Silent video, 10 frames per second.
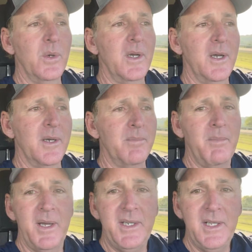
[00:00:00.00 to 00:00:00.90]
a
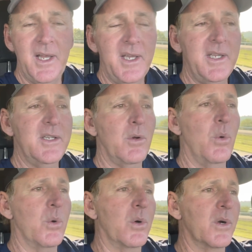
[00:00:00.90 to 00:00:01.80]
muddy lake
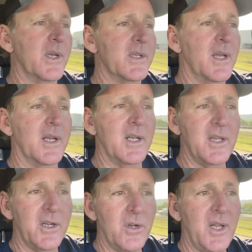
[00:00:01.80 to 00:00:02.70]
or a
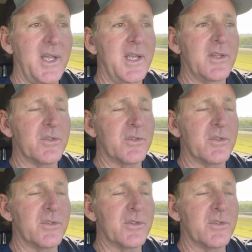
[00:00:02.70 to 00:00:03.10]
clear lake,